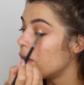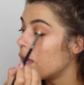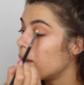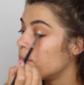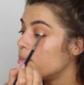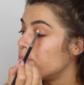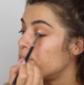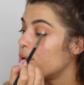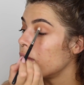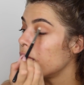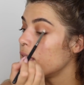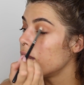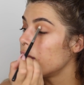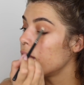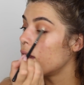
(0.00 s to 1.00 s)
And I'm
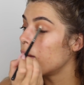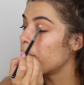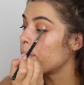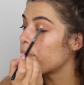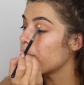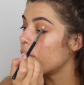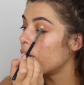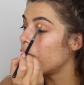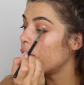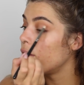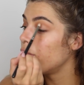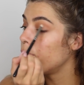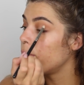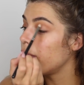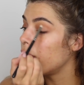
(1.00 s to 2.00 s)
bringing it up all
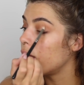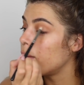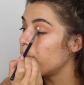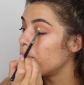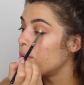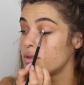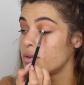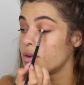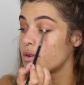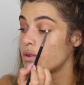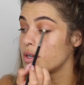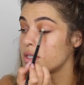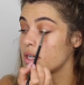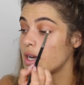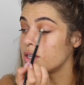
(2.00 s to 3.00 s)
the way up to the
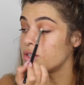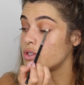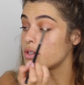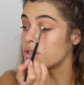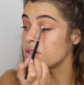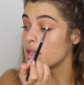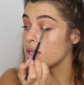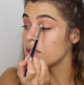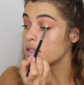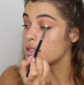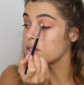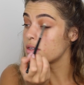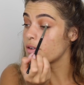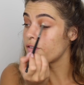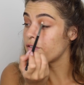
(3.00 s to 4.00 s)
crease and I just think
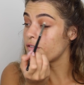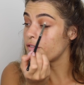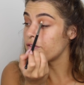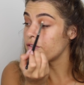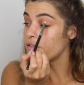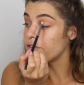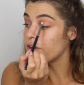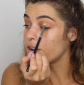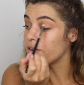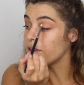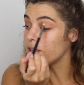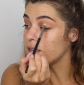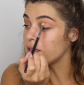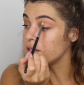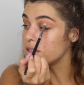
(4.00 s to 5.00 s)
this is a
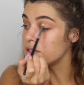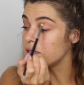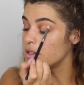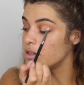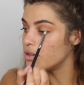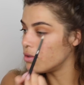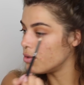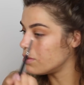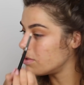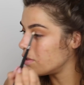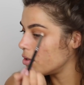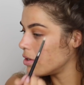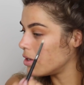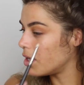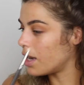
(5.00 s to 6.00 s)
very easy nude
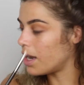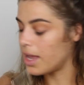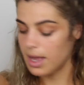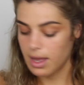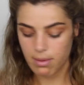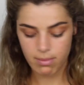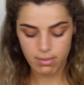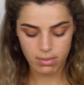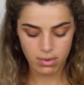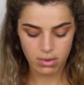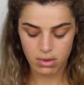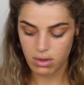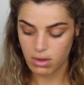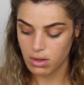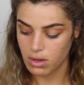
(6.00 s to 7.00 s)
the lamb
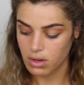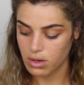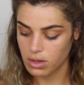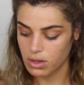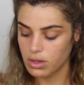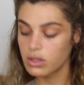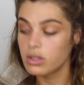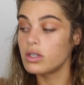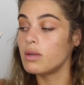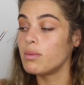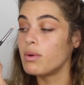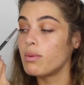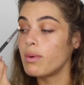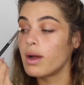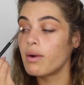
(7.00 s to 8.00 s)
she'll
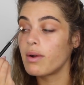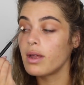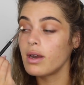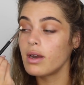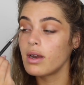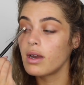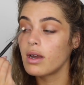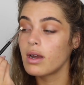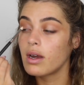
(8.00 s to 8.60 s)
be wearing.